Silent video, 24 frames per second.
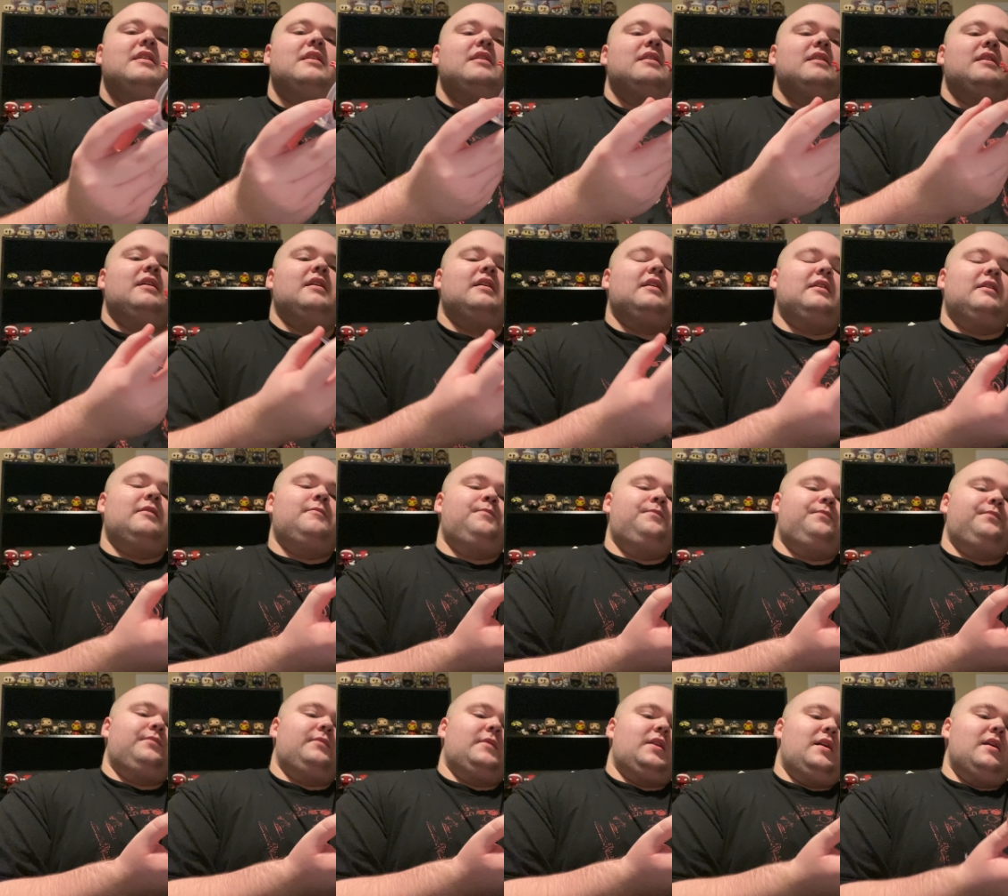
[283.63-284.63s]
Yeah.
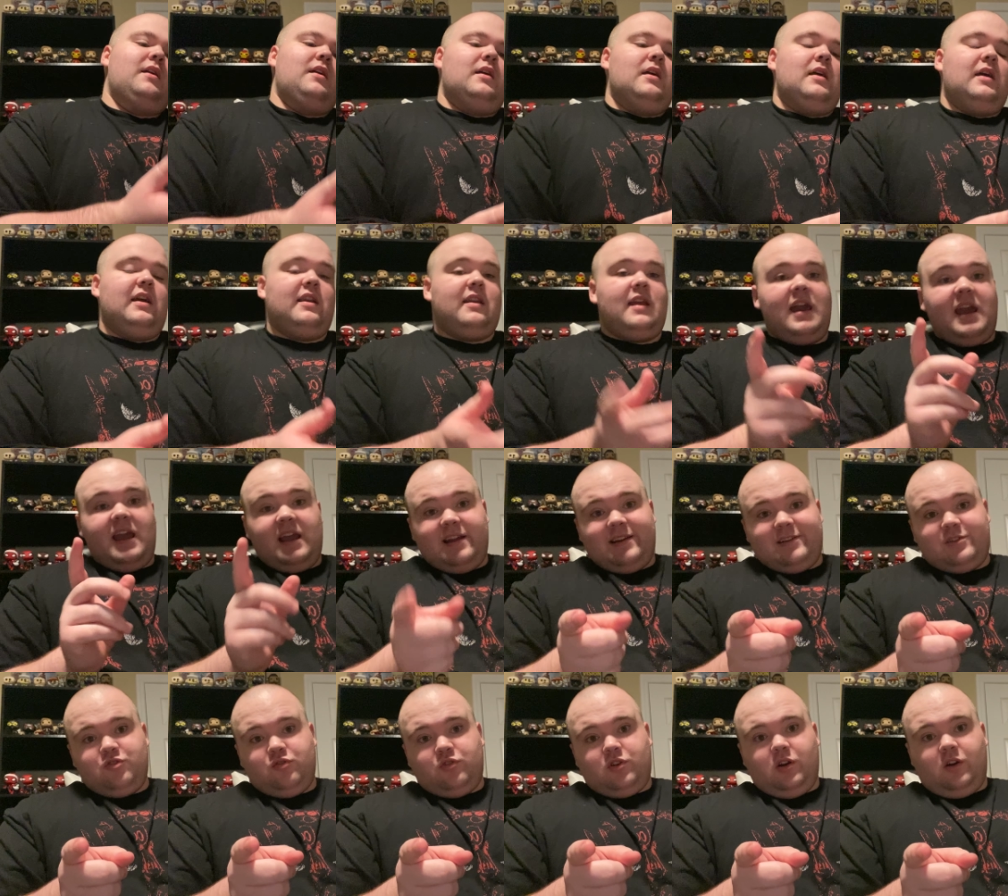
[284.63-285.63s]
And the
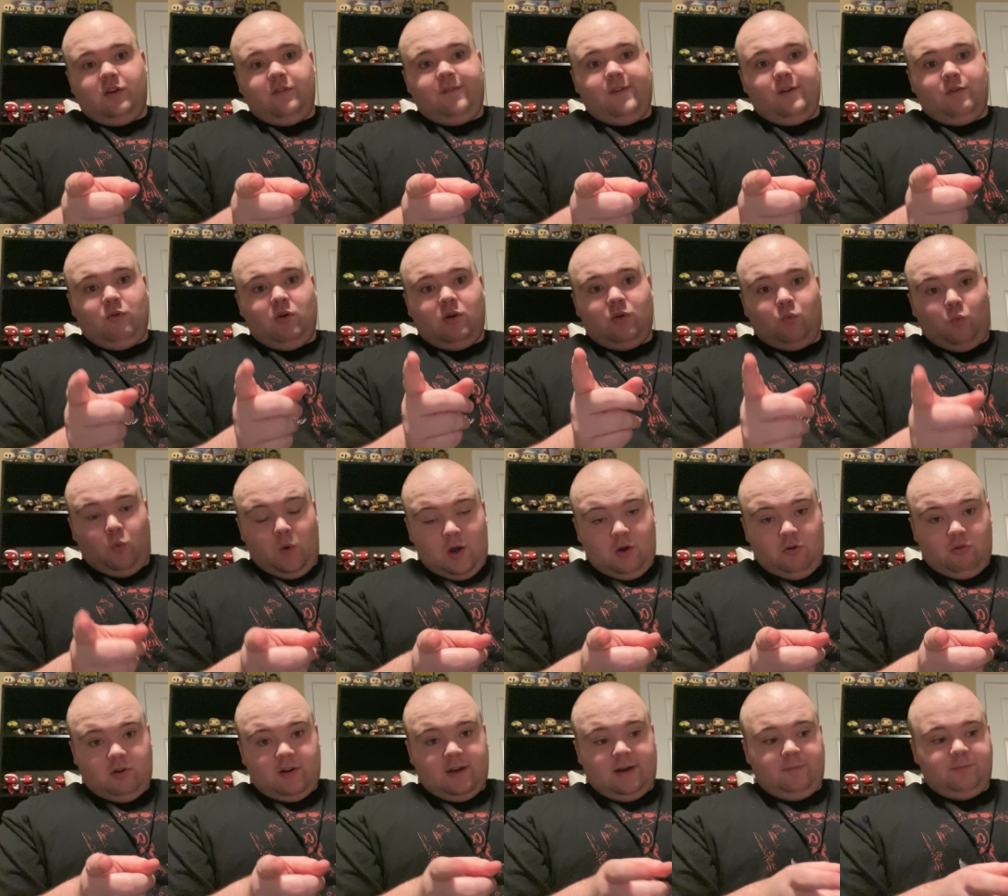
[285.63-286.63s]
Andrew Garfield one
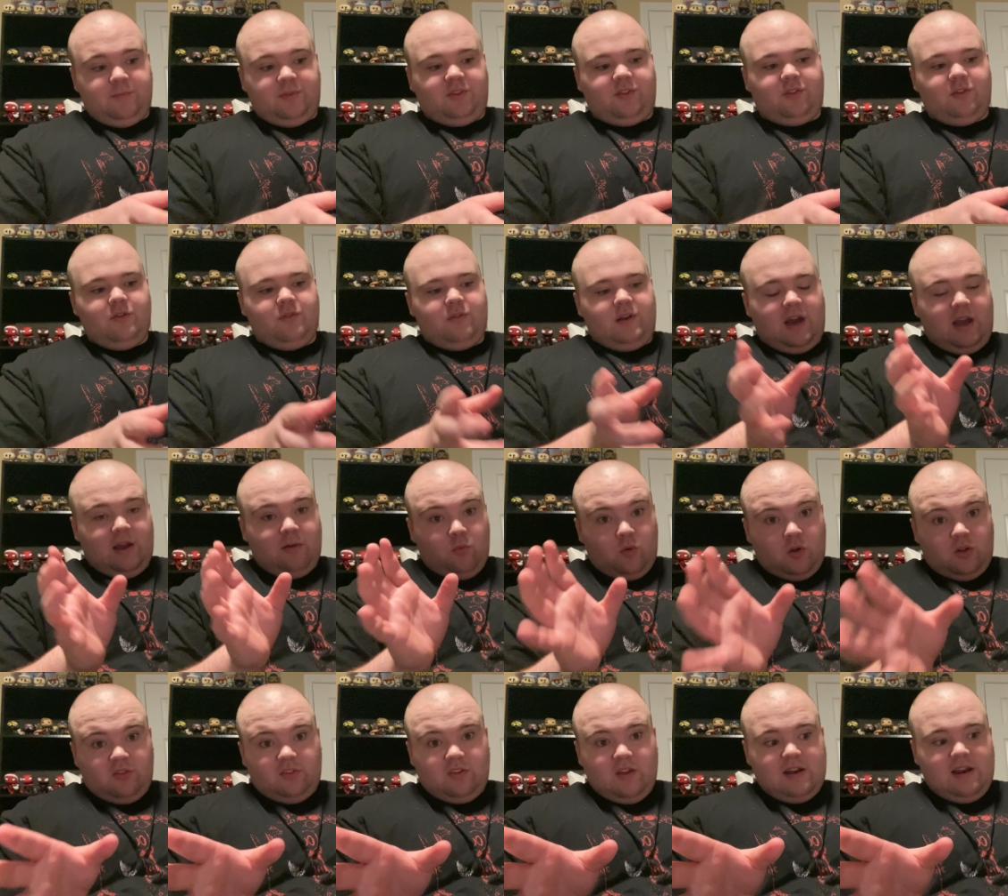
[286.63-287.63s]
will come soon. I
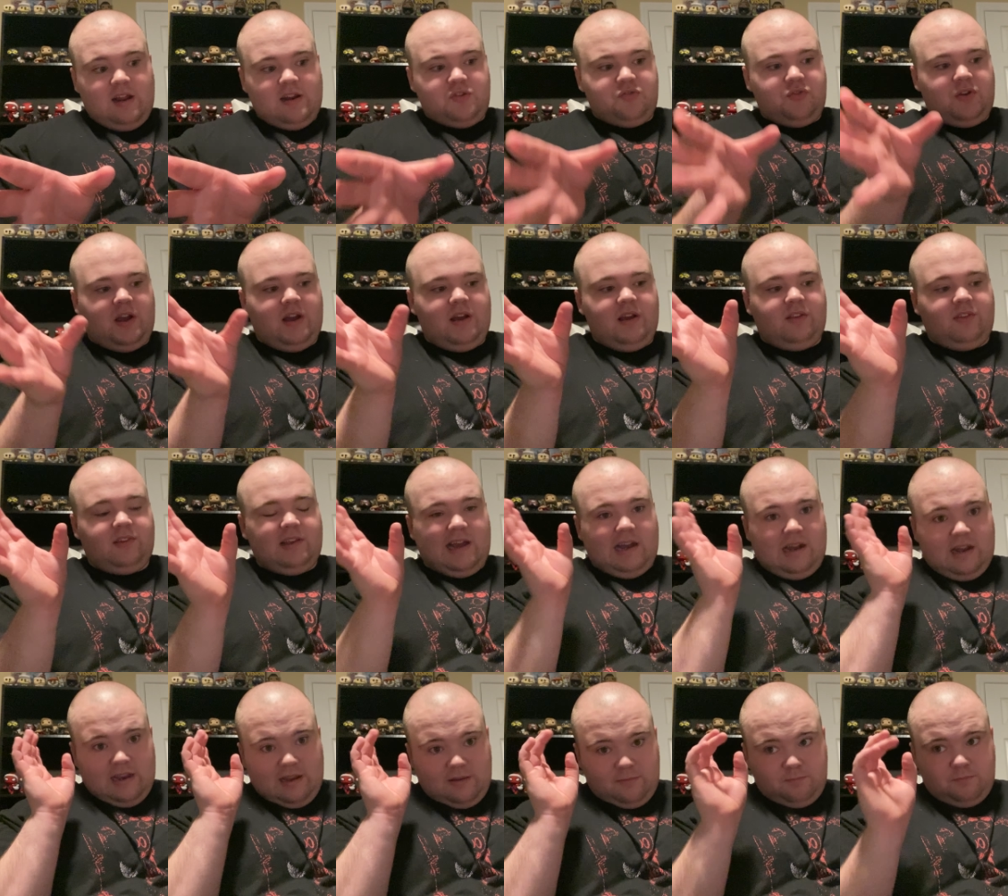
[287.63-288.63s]
will say that, you guys.
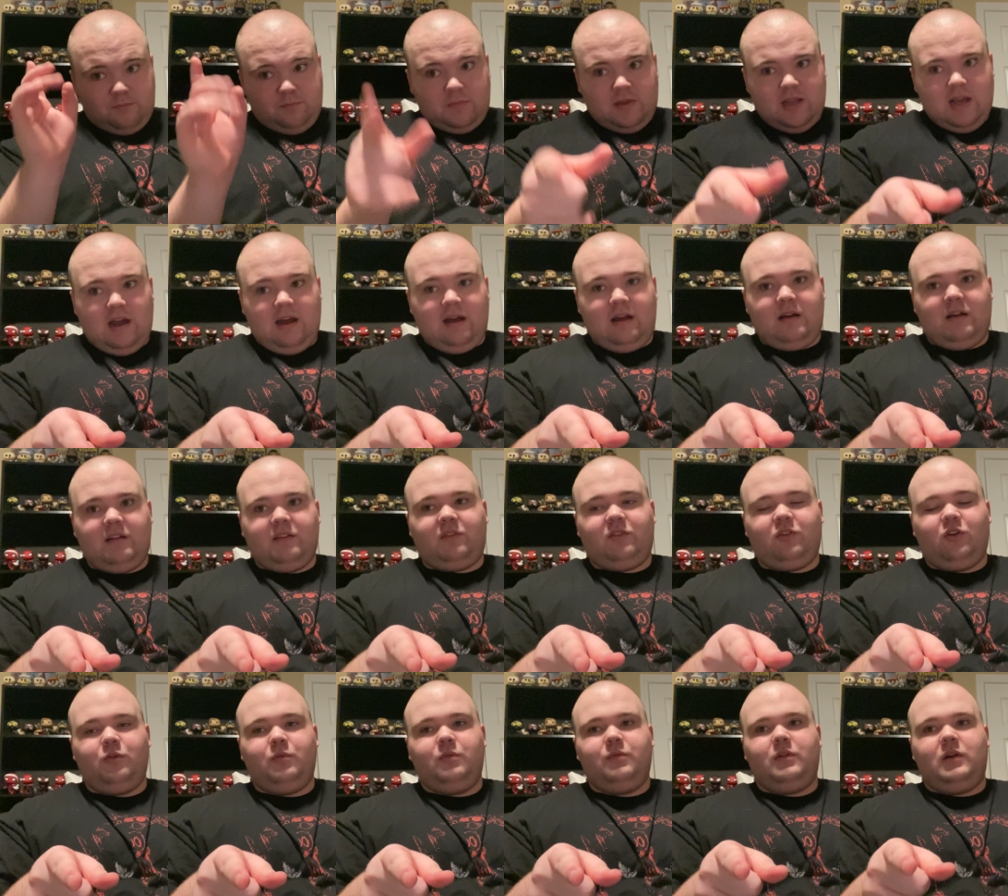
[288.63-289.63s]
I got a
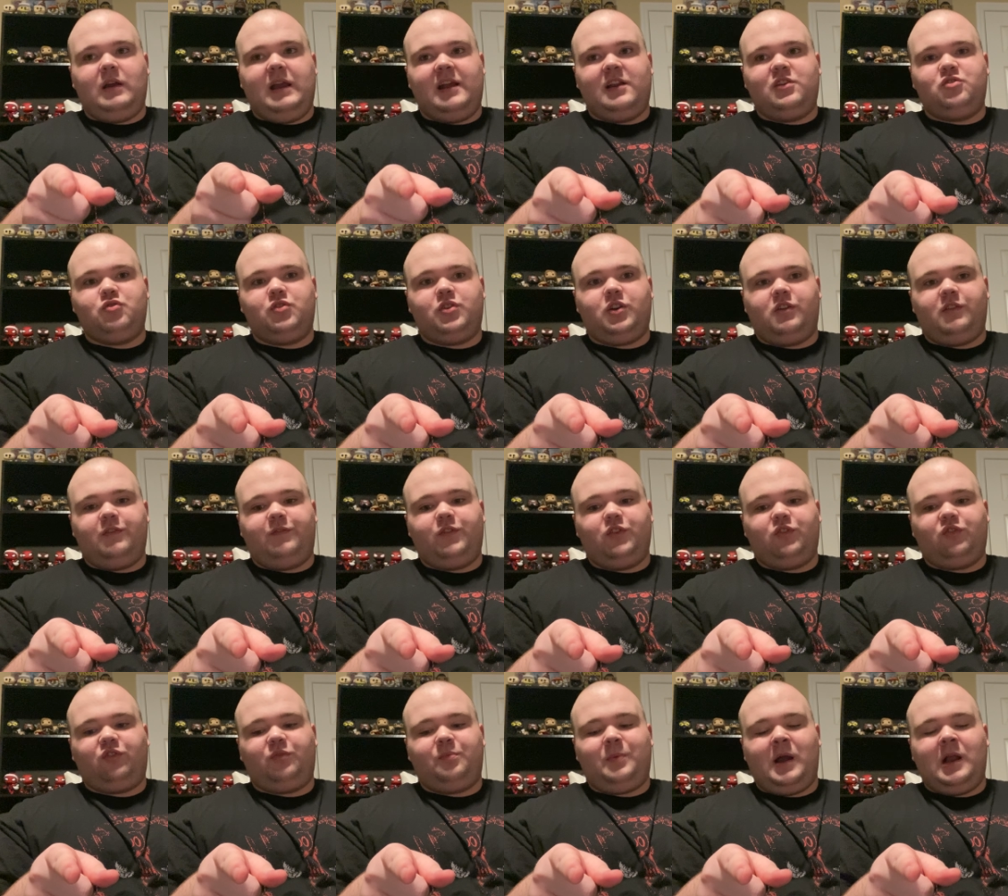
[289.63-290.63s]
to Andrew
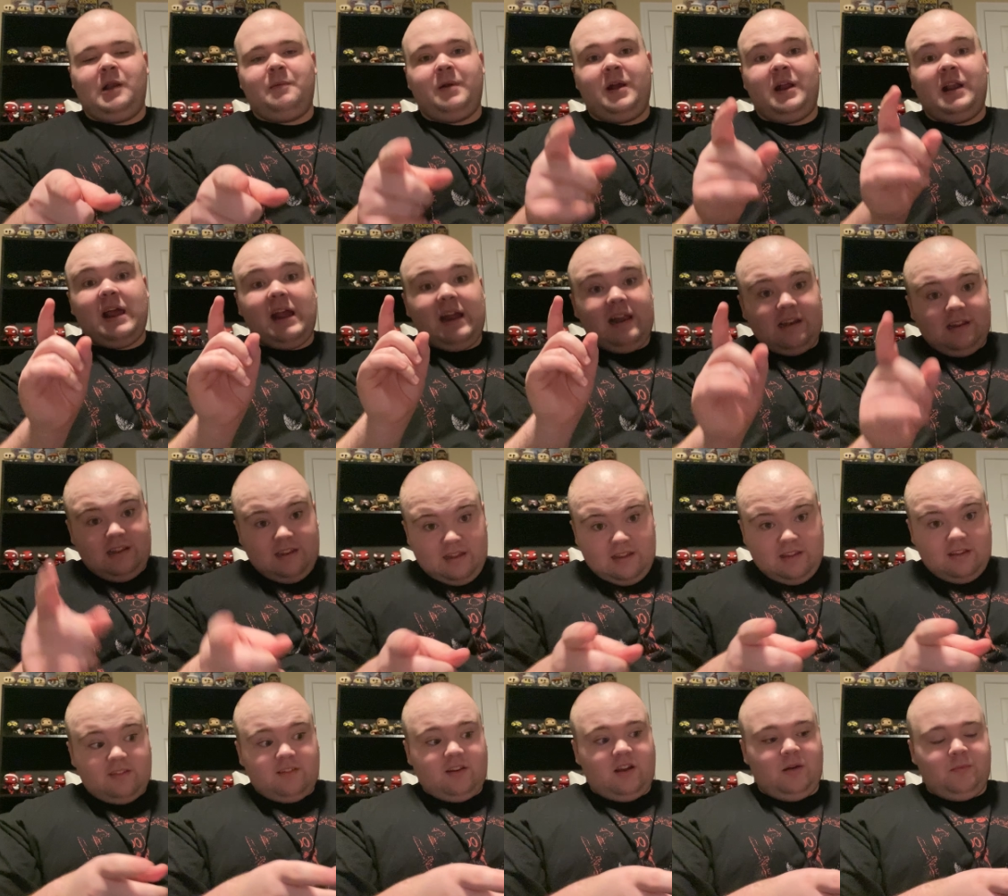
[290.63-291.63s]
Garfield Spider-Man, and it
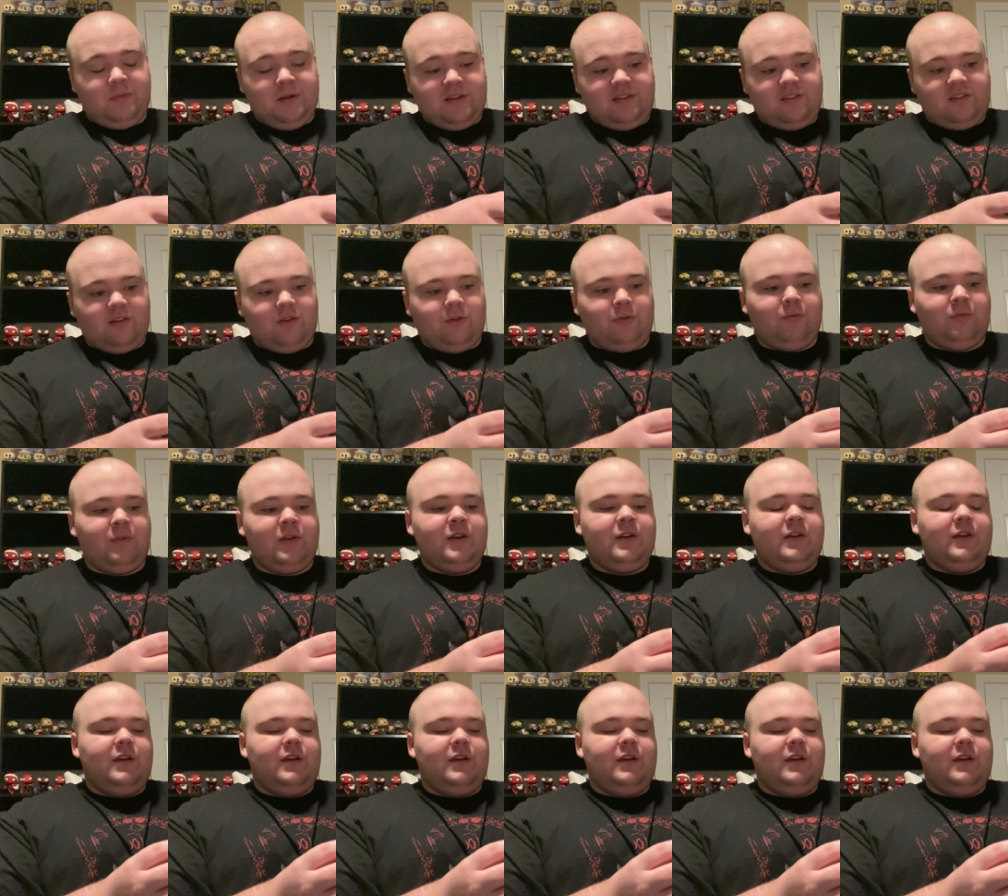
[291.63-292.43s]
is coming soon.